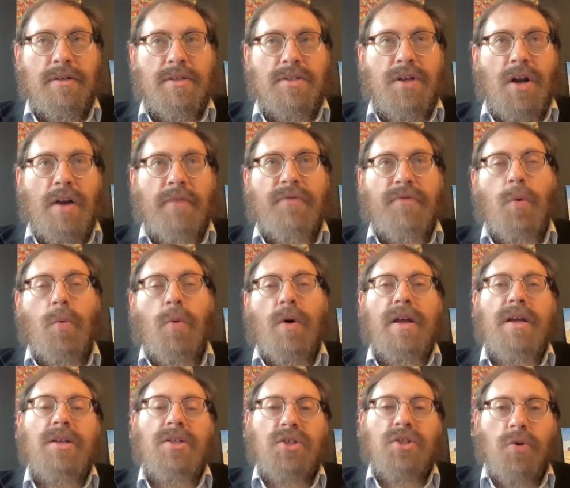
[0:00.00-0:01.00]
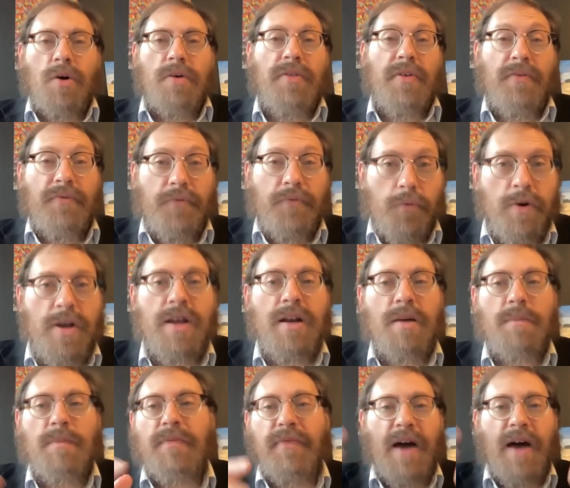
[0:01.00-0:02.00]
sorry, if you want to enjoy the
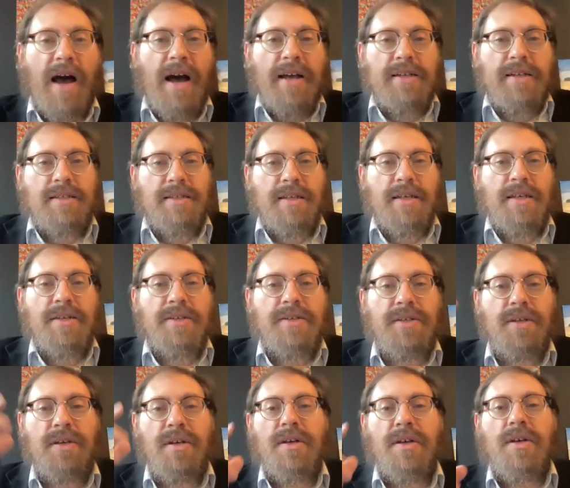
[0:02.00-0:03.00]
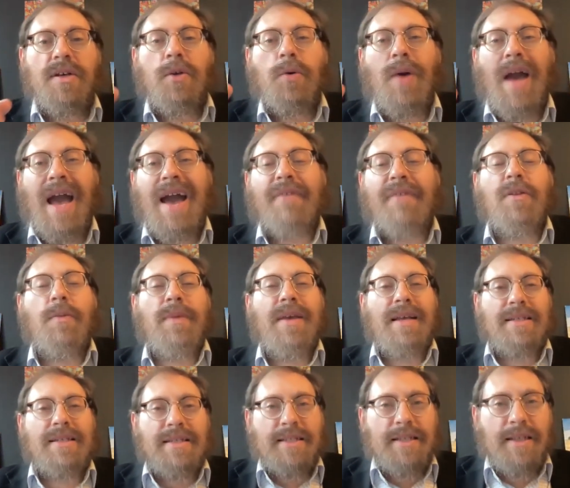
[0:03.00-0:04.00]
freedom of the high seas, you have to be
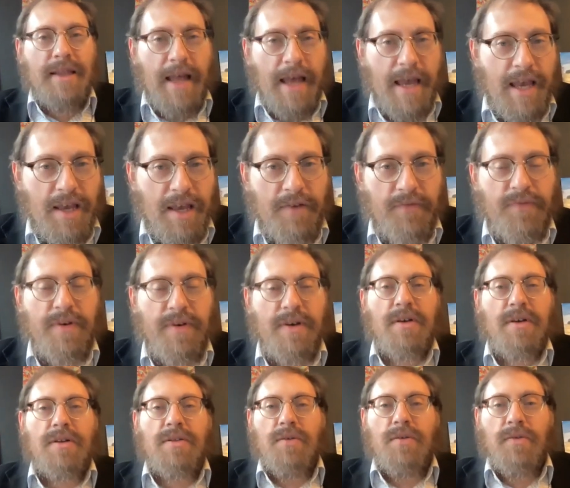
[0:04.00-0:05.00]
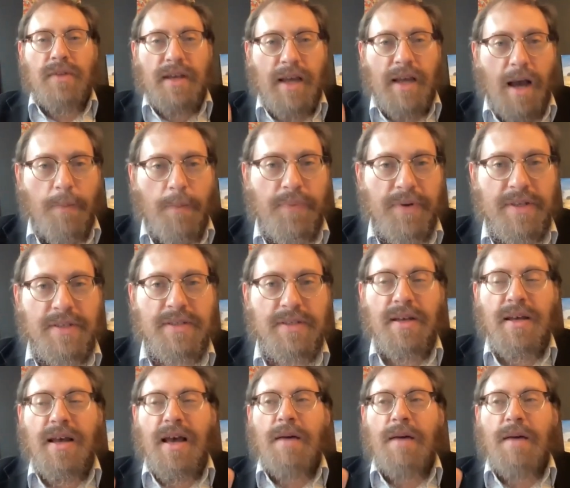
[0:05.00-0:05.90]
a slave to the compass.